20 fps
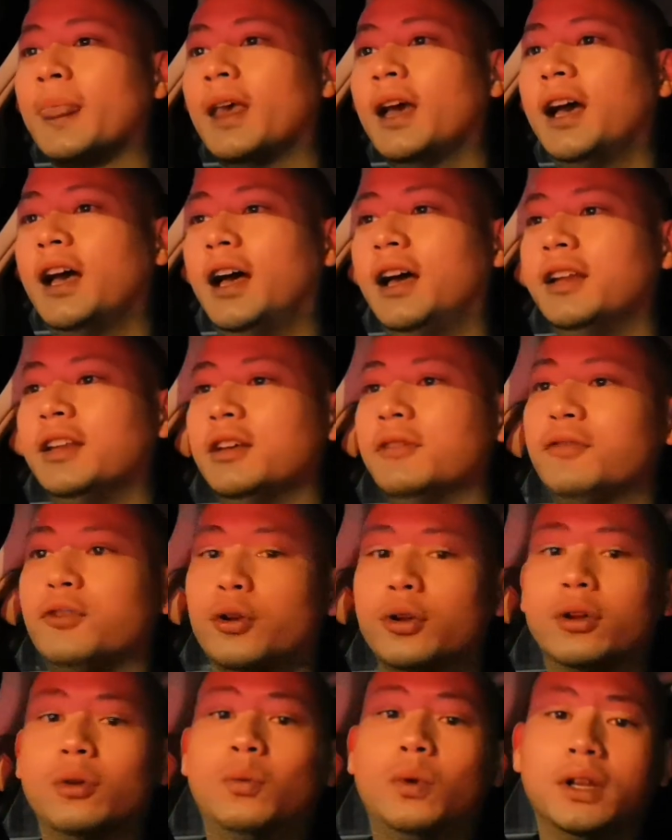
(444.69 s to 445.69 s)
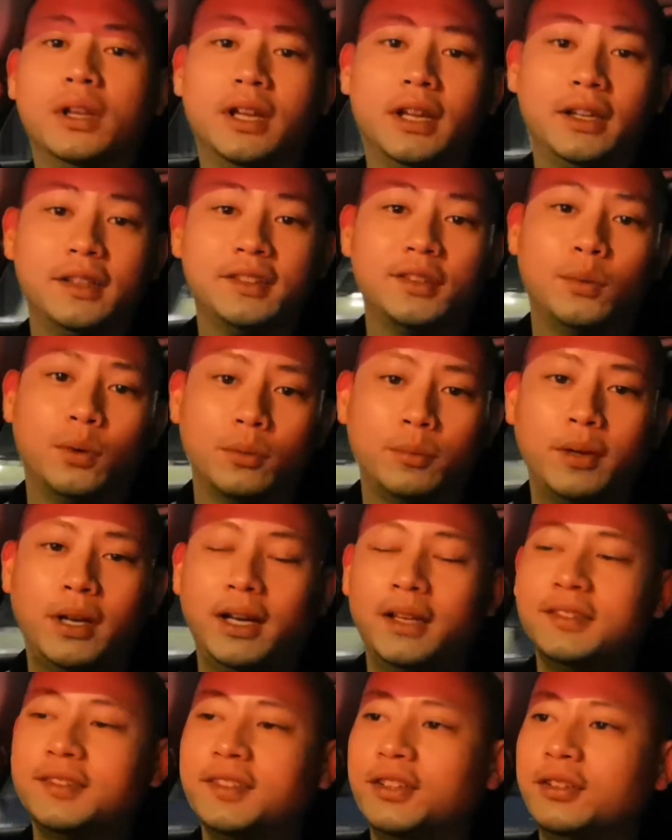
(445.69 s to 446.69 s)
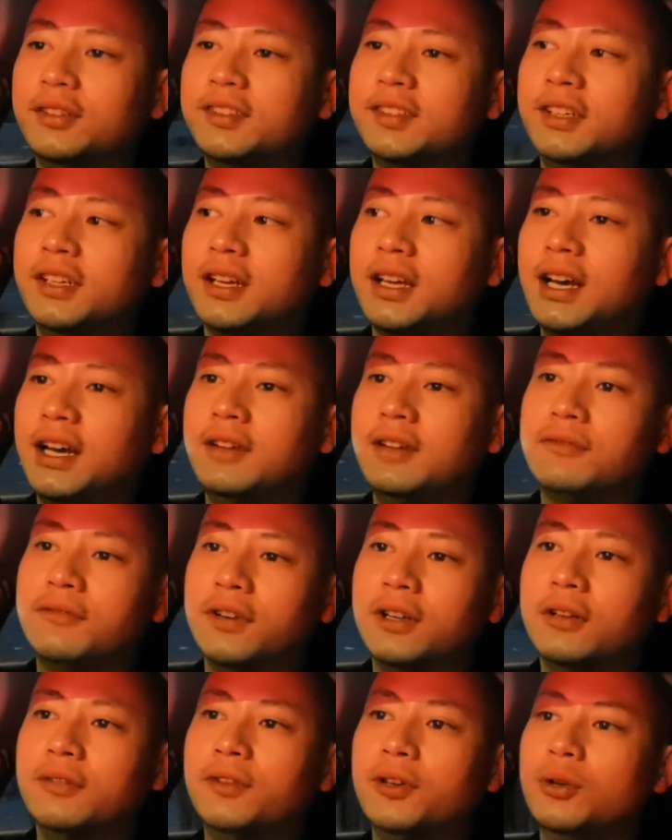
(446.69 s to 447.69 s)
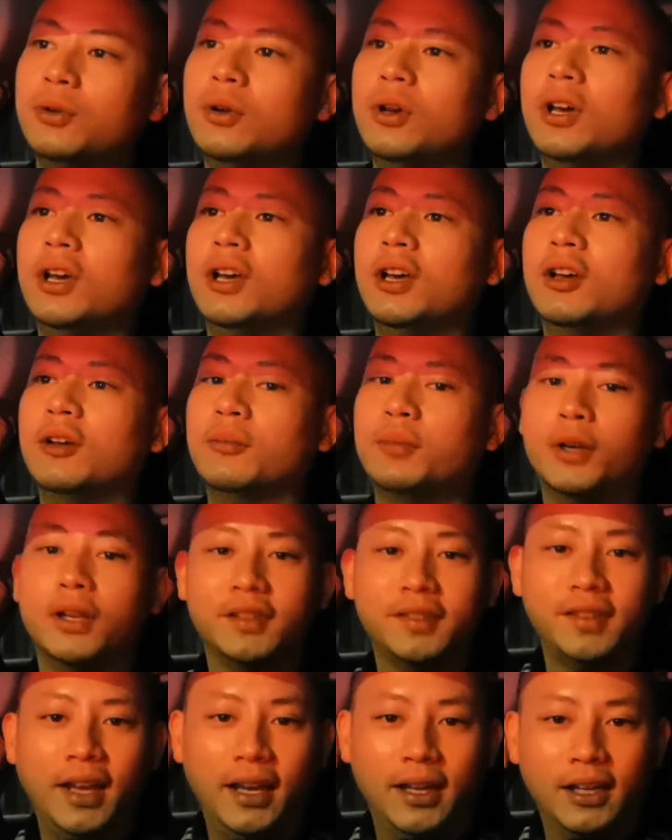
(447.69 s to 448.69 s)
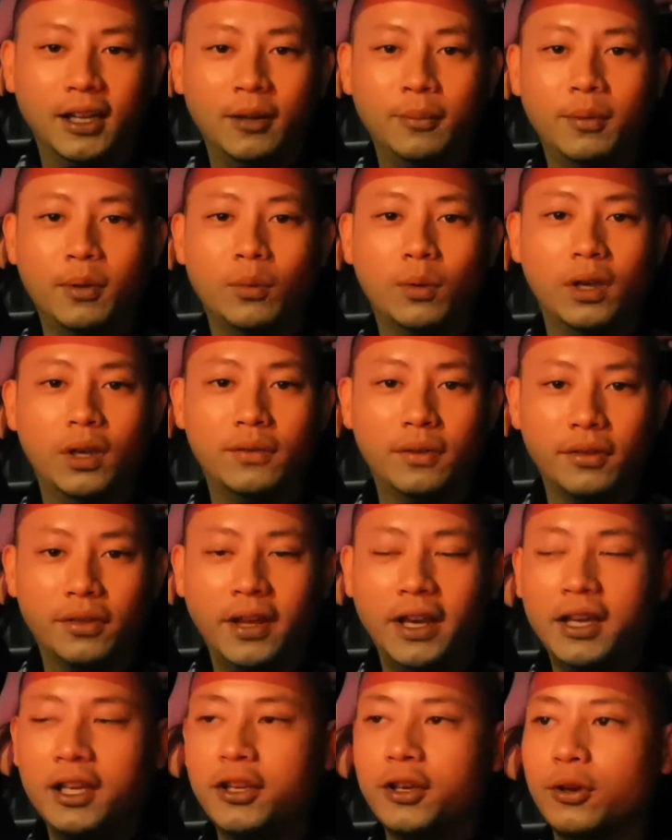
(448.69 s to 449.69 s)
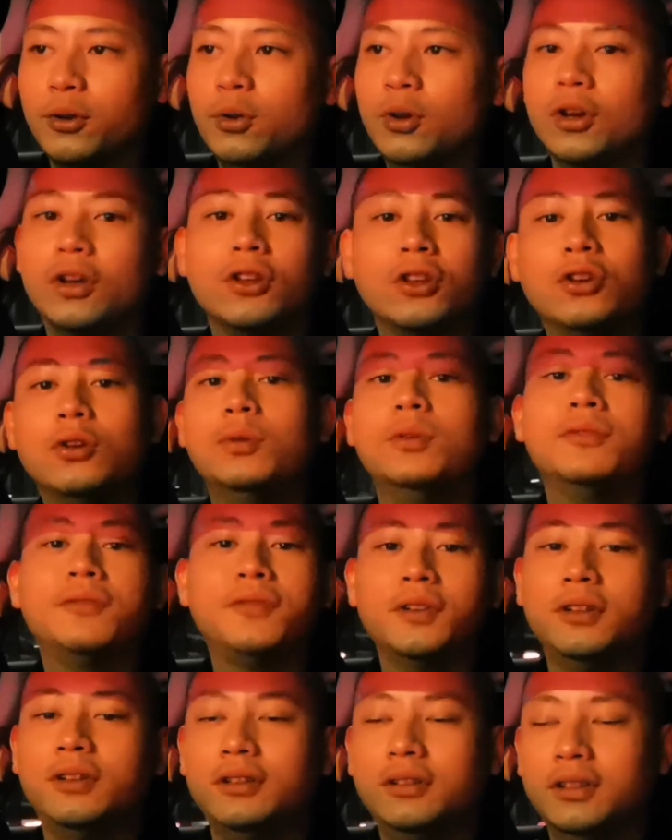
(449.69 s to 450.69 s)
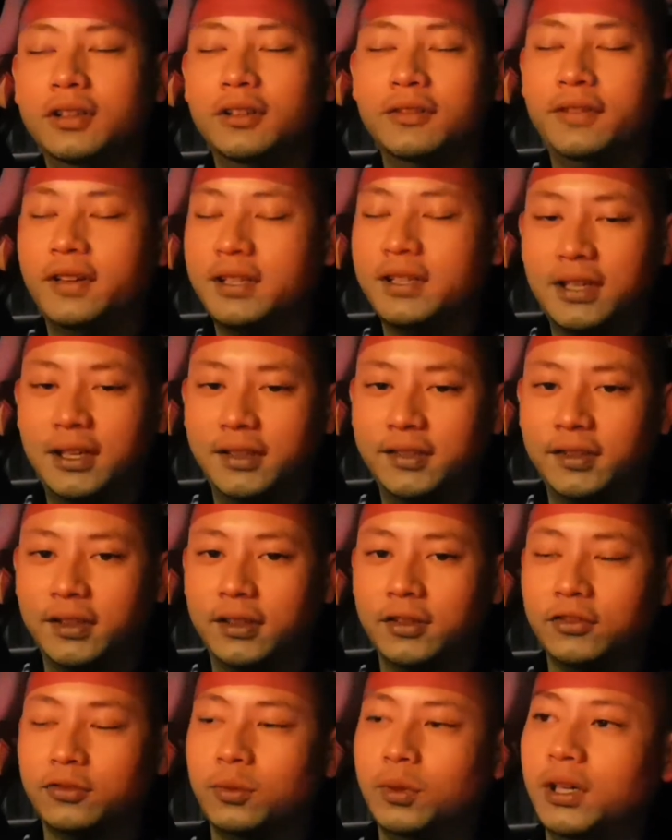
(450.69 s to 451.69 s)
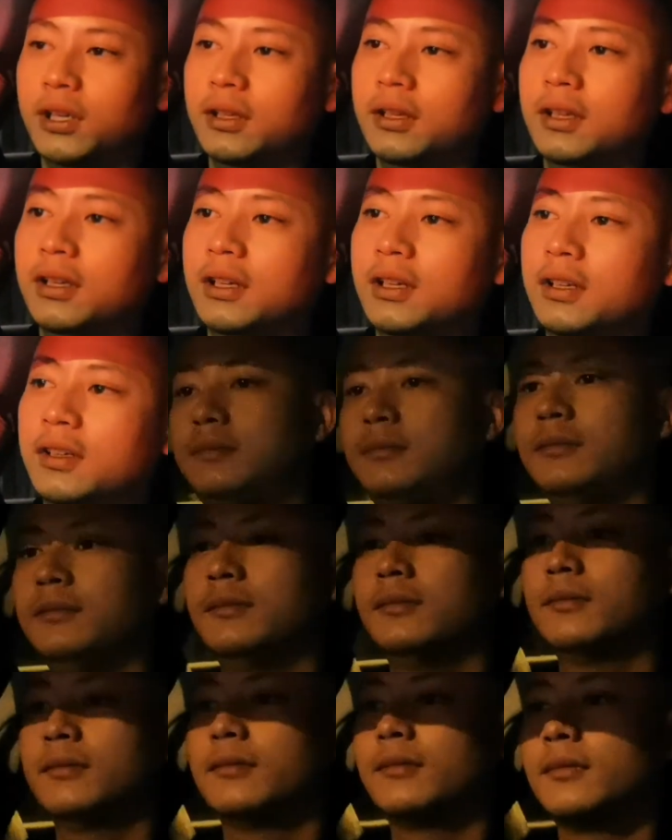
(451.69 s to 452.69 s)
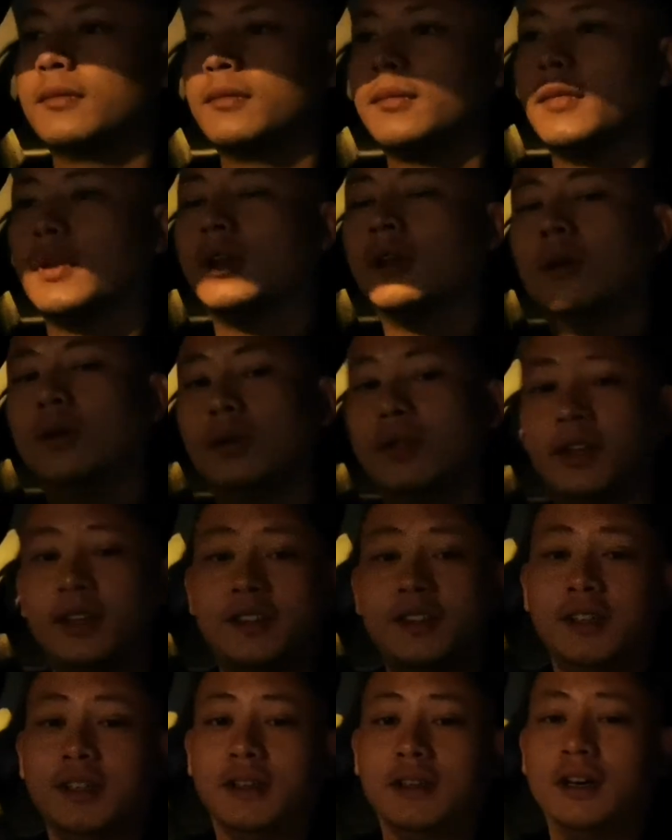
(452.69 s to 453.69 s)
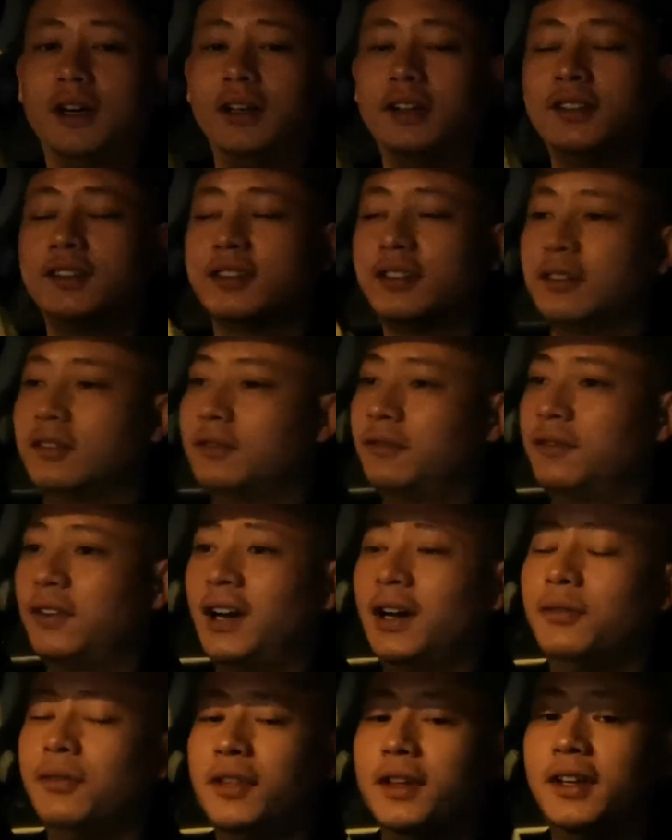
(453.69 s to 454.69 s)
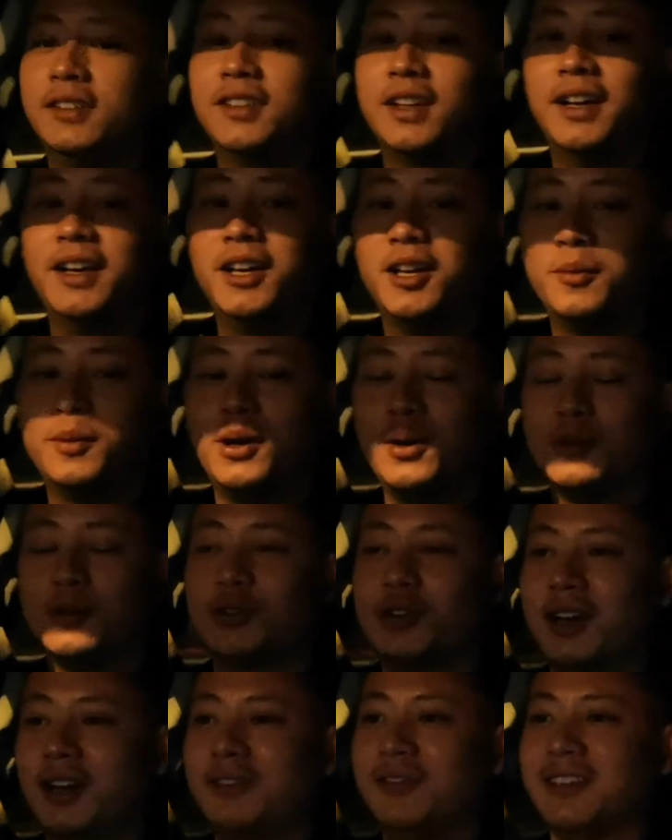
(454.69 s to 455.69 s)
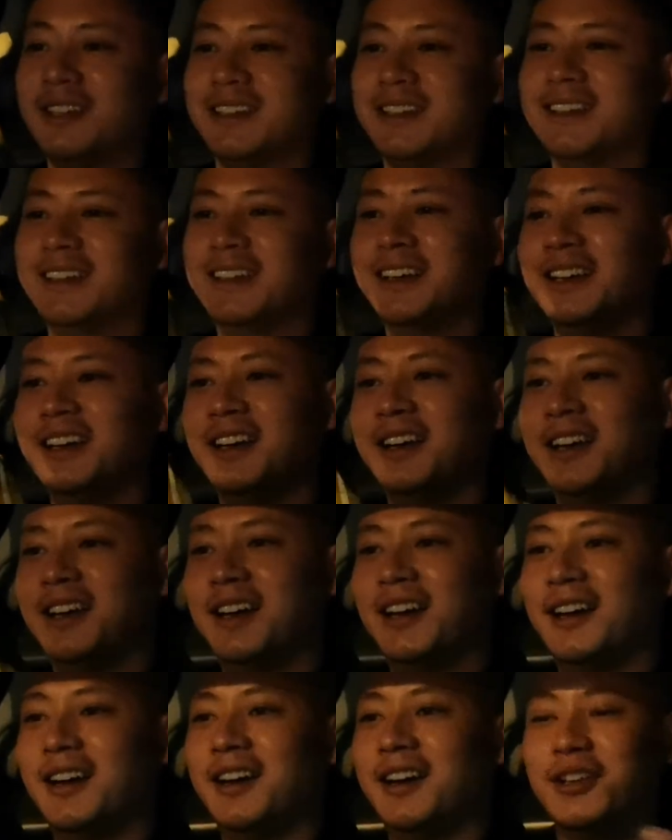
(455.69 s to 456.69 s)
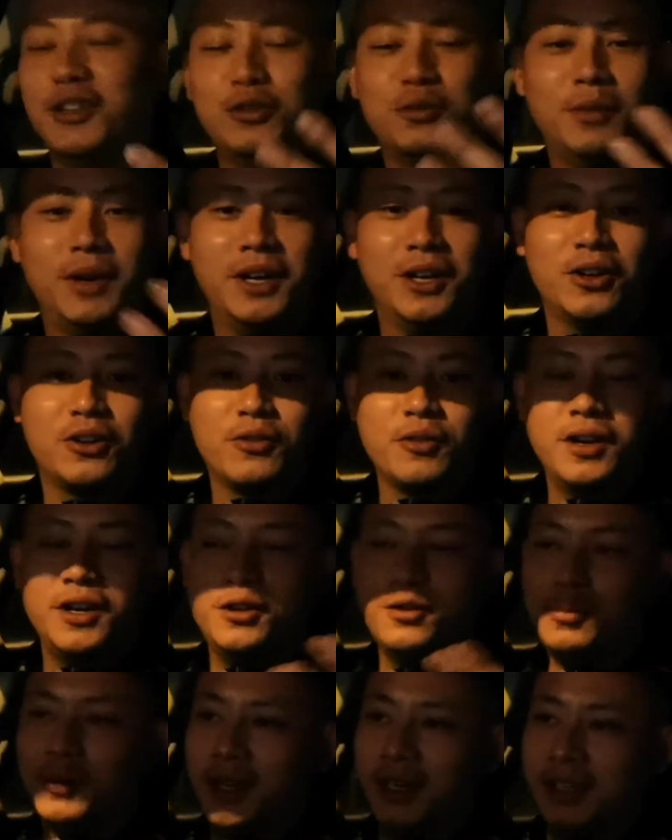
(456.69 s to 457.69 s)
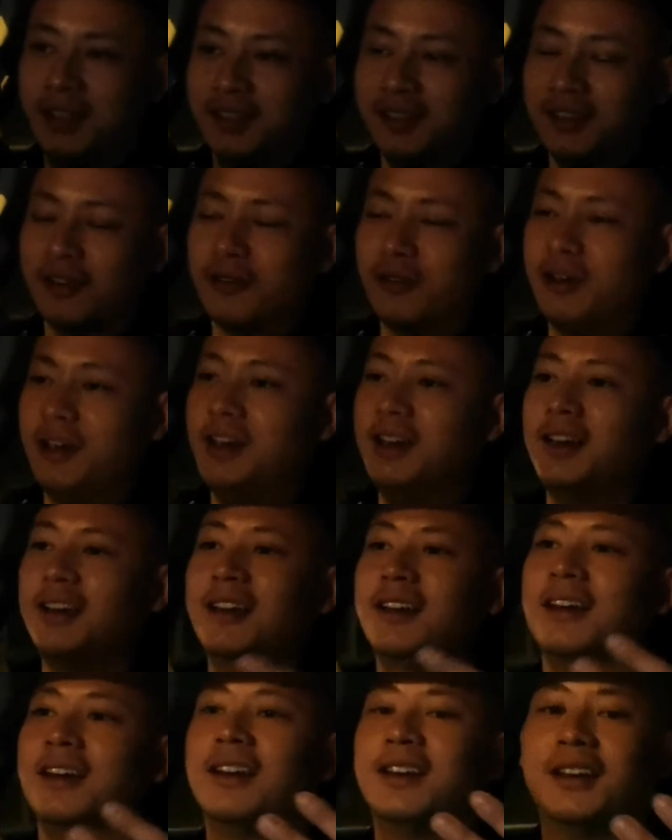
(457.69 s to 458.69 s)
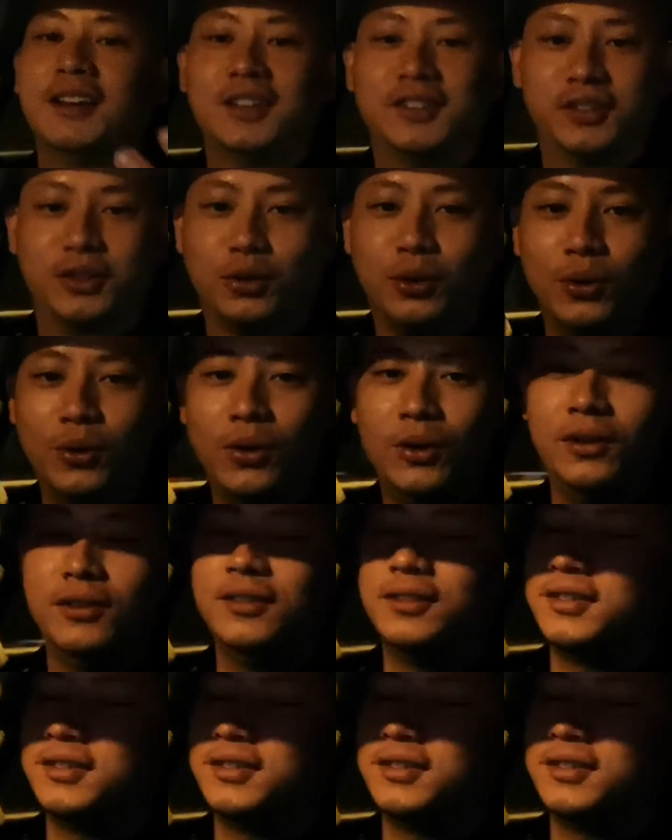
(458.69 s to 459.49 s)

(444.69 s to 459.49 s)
And if you're the one letting someone pass and you see the guy in front of you put his hand up and wave a thank you, you would feel fantastic as well. Well, that's it, guys. Five things I hate about driving. You might agree, you may disagree. It's cool.